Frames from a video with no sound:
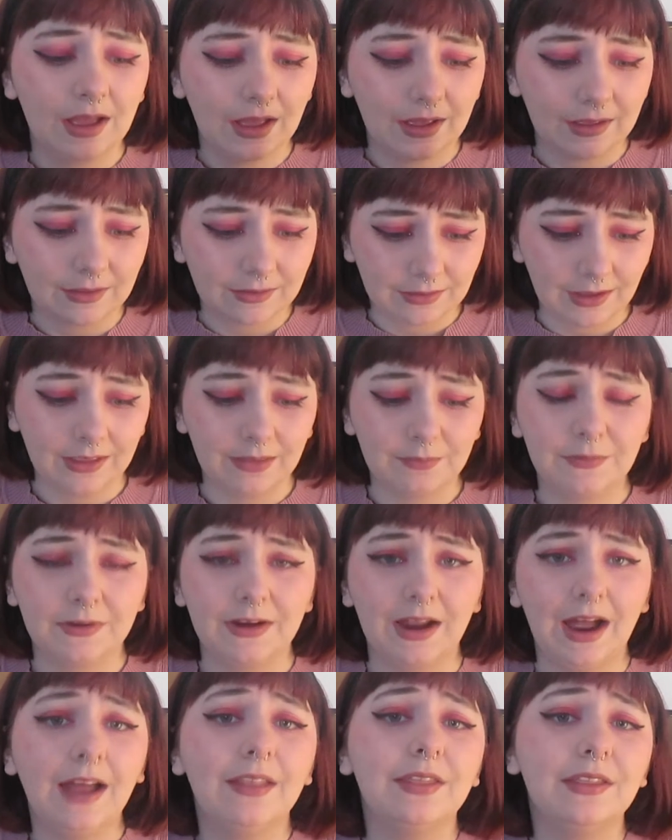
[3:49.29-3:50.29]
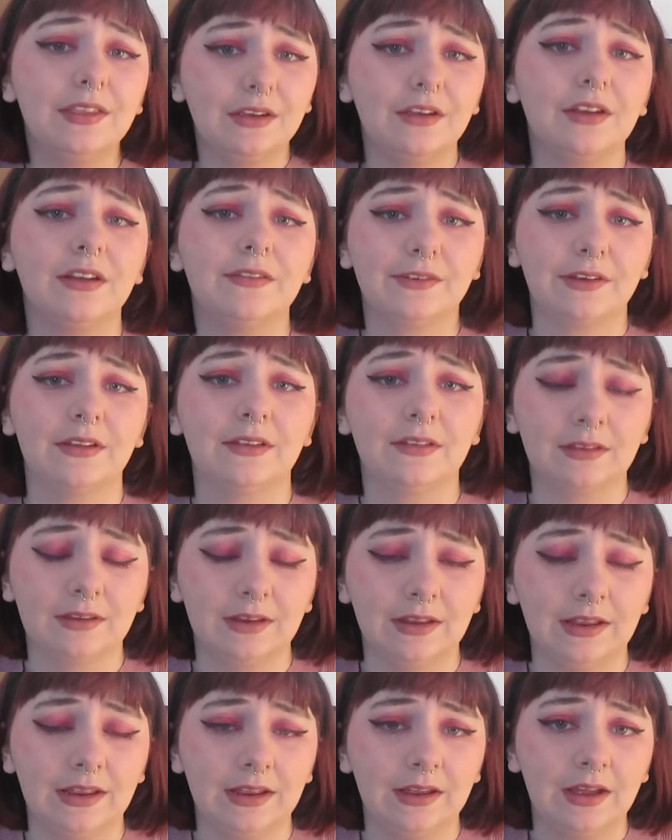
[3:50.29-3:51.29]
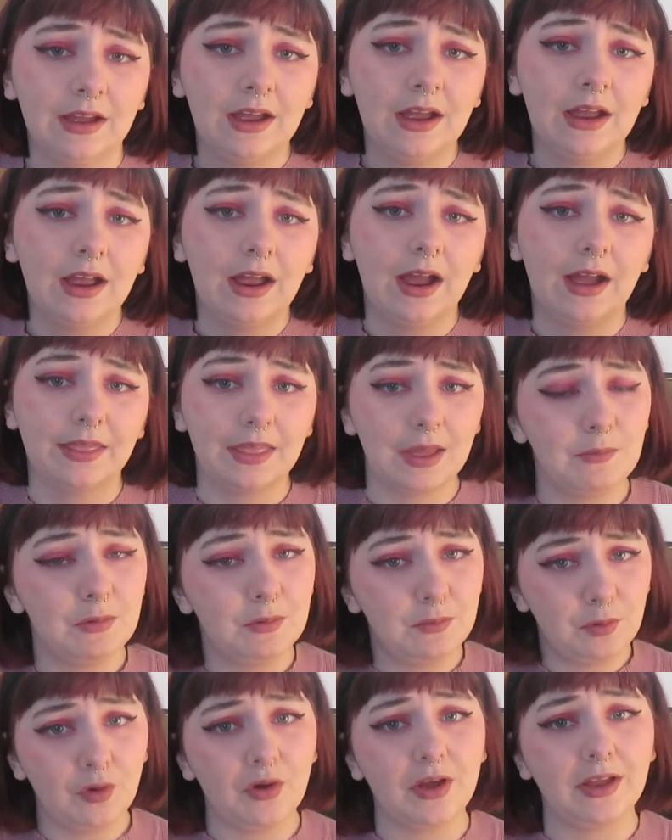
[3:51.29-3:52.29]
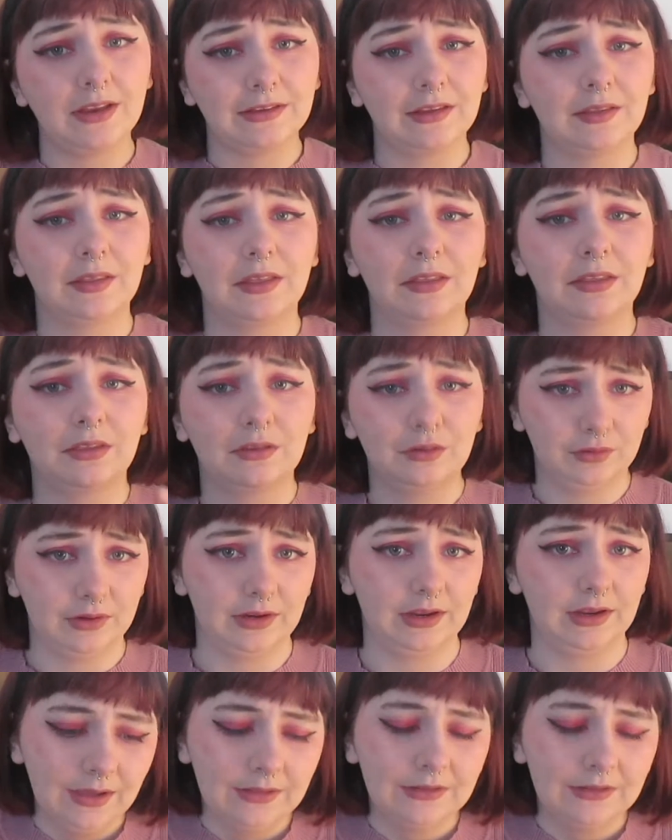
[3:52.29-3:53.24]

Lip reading: assessment at the university and then were put into this study.